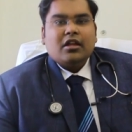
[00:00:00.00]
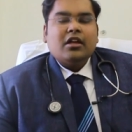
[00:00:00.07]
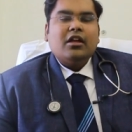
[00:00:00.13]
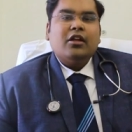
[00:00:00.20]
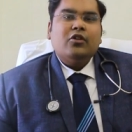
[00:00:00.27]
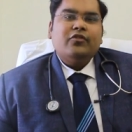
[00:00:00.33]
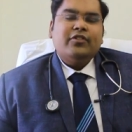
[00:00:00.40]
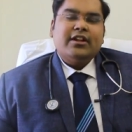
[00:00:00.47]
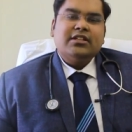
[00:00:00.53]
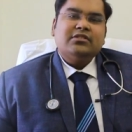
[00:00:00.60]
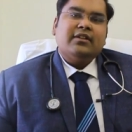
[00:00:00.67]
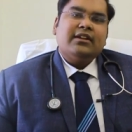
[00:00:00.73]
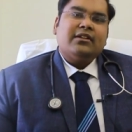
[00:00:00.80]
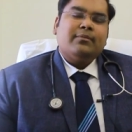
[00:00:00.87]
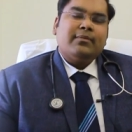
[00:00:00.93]
Hello friends,
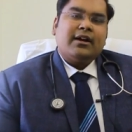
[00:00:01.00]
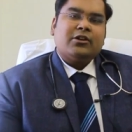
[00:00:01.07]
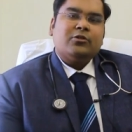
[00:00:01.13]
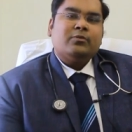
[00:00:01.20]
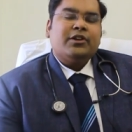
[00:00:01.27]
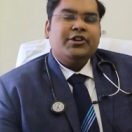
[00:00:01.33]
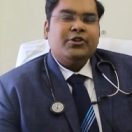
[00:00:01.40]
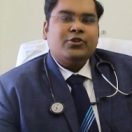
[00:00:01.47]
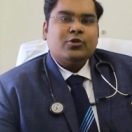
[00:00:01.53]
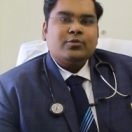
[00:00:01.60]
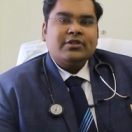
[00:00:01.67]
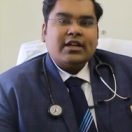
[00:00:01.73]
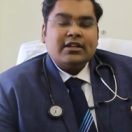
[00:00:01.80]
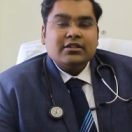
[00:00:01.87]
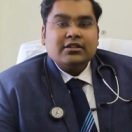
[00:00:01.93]
welcome back to my YouTube
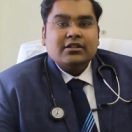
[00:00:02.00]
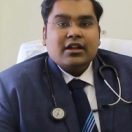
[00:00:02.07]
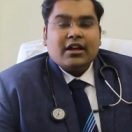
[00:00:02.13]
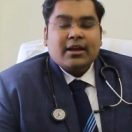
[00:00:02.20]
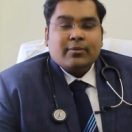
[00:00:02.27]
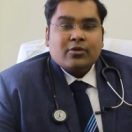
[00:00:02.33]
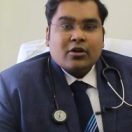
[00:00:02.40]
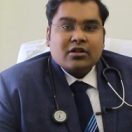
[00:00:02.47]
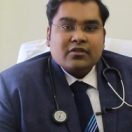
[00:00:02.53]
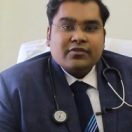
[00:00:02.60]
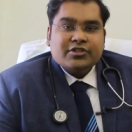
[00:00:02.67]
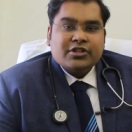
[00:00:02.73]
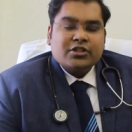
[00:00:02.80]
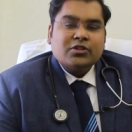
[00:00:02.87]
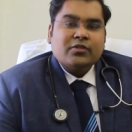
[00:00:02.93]
channel. I am Dr
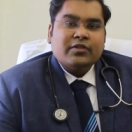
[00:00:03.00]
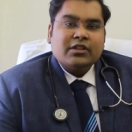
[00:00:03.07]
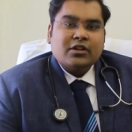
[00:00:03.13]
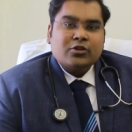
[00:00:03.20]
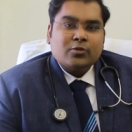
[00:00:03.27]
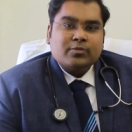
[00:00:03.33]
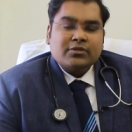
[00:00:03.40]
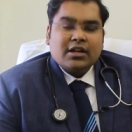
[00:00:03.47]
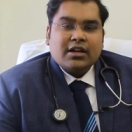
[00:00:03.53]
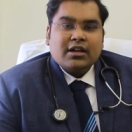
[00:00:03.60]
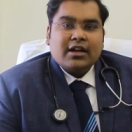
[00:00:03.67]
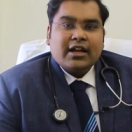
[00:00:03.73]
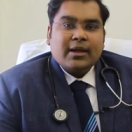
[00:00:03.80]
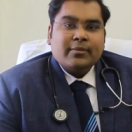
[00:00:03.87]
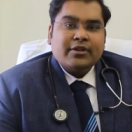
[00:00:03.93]
Vijayant Govinda Gupta.
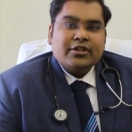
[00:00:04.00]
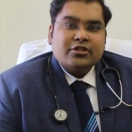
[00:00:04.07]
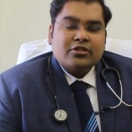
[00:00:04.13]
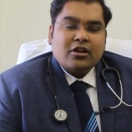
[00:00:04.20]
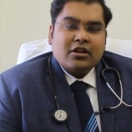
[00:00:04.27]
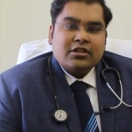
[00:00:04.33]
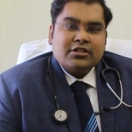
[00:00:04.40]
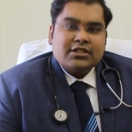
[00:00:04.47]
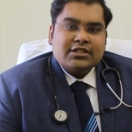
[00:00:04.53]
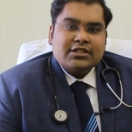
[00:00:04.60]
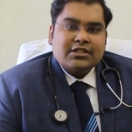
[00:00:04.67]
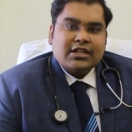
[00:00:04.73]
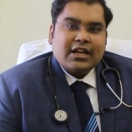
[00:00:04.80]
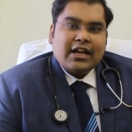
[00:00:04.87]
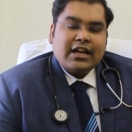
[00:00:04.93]
I am a
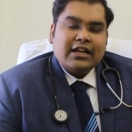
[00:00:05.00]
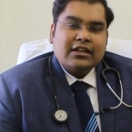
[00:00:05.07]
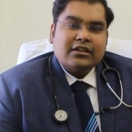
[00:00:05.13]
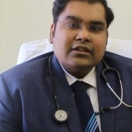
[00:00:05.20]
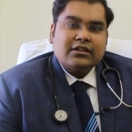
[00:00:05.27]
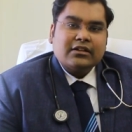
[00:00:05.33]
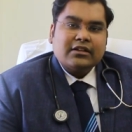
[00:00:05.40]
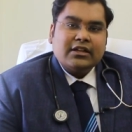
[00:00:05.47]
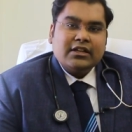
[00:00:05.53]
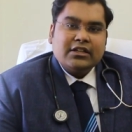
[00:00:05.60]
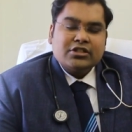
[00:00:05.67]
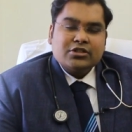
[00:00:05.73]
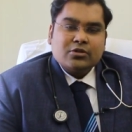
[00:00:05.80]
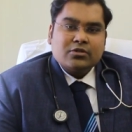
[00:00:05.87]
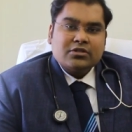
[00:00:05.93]
urologist and a kidney
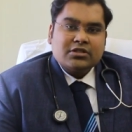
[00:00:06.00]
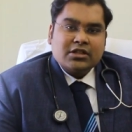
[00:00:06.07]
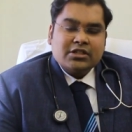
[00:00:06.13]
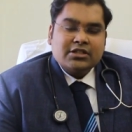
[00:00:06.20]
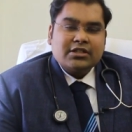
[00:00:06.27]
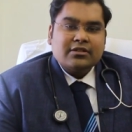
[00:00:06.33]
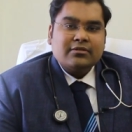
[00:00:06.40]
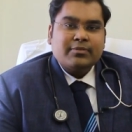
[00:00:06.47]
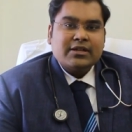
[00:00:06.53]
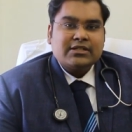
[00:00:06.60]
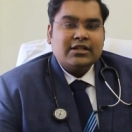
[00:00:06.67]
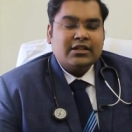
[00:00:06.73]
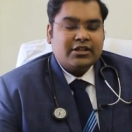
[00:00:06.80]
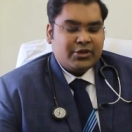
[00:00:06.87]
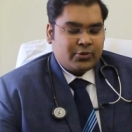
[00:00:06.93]
stone surgeon
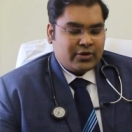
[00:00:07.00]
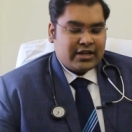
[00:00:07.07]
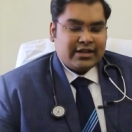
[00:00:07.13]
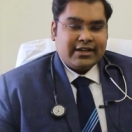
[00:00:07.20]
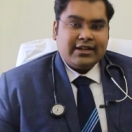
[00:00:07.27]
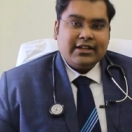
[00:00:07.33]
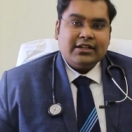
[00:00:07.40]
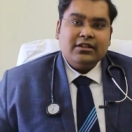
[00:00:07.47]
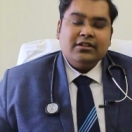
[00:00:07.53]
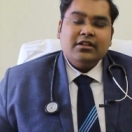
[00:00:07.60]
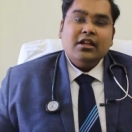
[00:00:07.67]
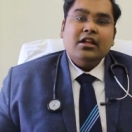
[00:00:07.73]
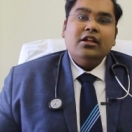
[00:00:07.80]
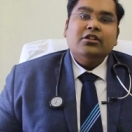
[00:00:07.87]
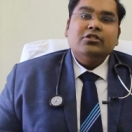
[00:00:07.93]
present in New Delhi, India.
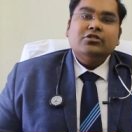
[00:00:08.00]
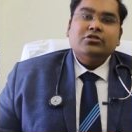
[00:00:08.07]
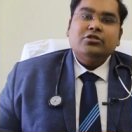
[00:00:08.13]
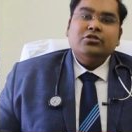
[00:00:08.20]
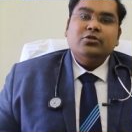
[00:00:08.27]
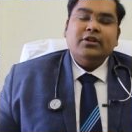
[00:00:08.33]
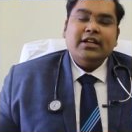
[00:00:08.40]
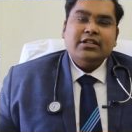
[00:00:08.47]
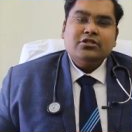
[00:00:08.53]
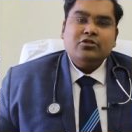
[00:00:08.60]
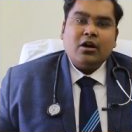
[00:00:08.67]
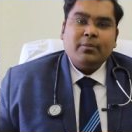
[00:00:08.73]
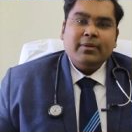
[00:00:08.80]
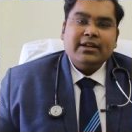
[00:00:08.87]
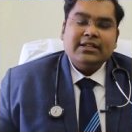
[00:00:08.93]
So today's
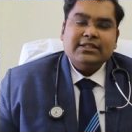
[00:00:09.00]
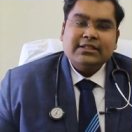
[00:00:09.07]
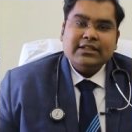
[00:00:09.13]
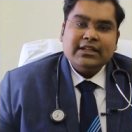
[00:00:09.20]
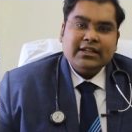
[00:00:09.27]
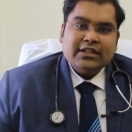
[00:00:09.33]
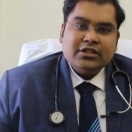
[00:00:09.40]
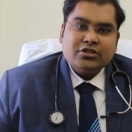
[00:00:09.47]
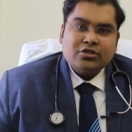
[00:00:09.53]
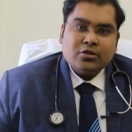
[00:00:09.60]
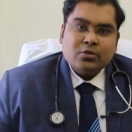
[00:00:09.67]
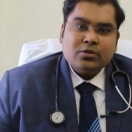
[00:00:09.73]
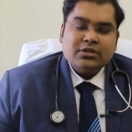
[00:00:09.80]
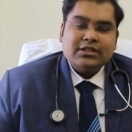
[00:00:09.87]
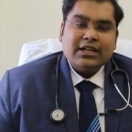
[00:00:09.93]
topic is kidney
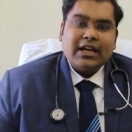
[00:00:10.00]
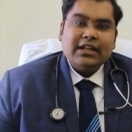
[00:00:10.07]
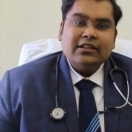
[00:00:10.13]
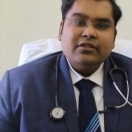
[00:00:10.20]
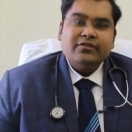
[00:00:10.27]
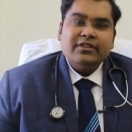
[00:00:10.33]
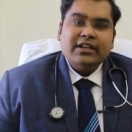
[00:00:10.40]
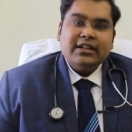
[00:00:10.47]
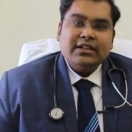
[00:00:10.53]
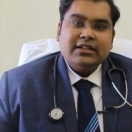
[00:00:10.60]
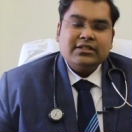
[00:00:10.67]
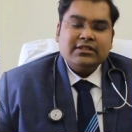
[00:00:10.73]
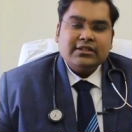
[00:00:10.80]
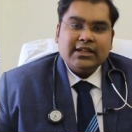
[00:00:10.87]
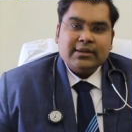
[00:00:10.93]
stones and the
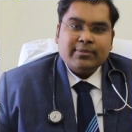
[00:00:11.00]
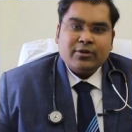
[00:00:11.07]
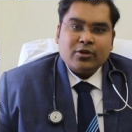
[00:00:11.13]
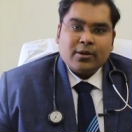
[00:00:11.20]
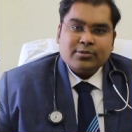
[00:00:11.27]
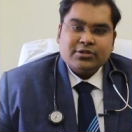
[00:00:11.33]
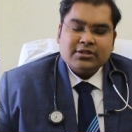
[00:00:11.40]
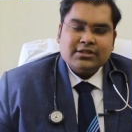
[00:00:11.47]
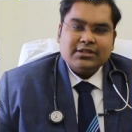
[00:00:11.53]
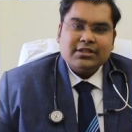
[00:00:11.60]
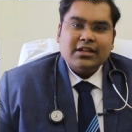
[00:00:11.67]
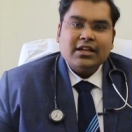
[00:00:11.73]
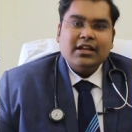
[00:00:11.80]
various treatment options.